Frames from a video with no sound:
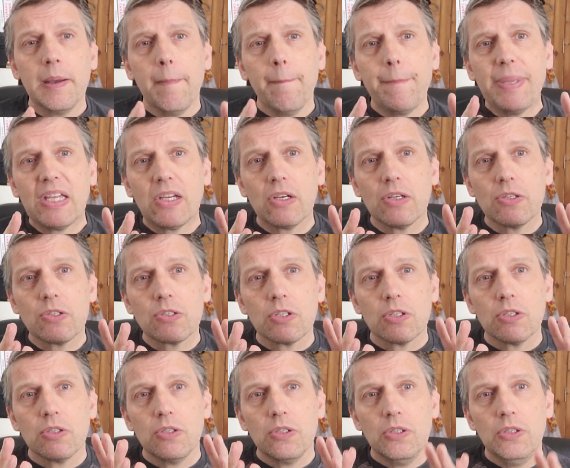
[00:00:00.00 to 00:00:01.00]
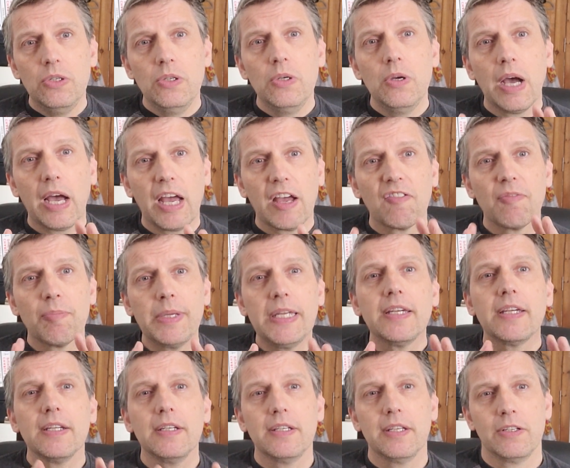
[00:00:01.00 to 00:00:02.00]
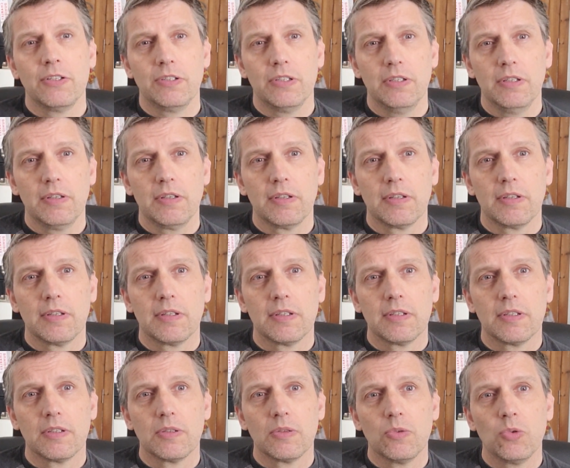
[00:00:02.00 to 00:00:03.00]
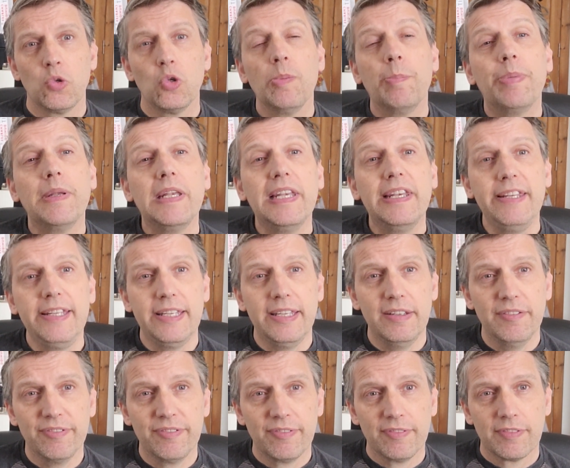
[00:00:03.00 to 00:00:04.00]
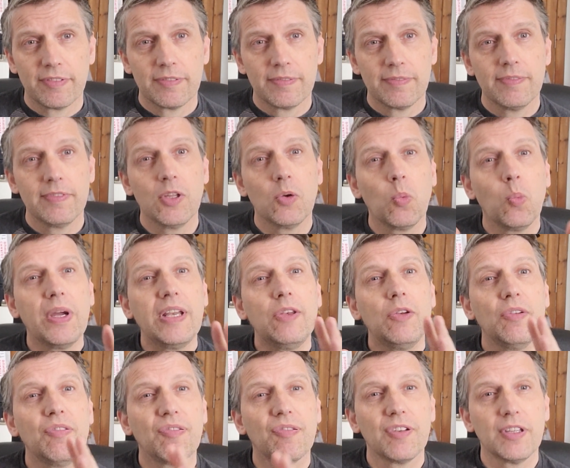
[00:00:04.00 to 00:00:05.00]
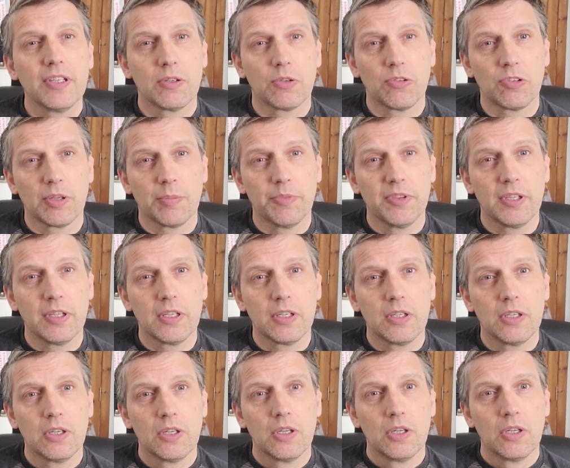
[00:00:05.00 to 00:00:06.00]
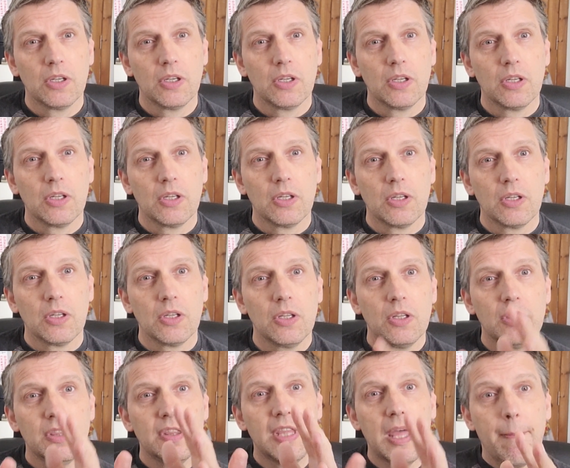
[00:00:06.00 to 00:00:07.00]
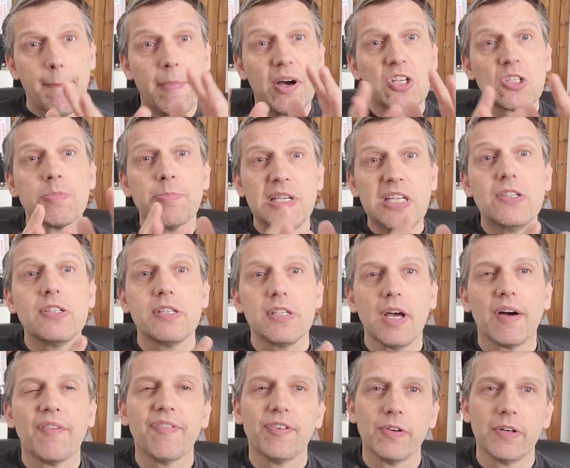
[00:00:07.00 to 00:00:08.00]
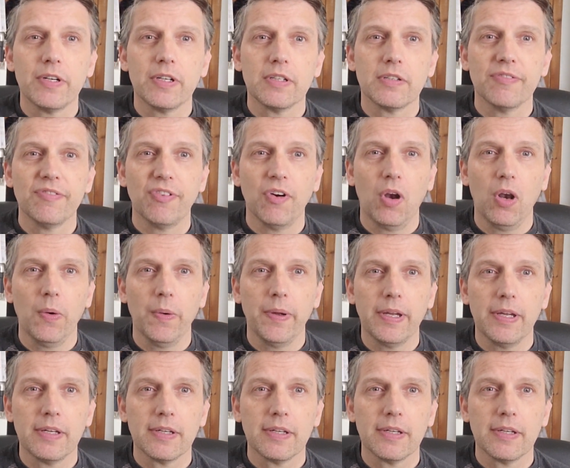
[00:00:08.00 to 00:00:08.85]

Because you have been conditioned to believe that when you feel something, there must be suffering following.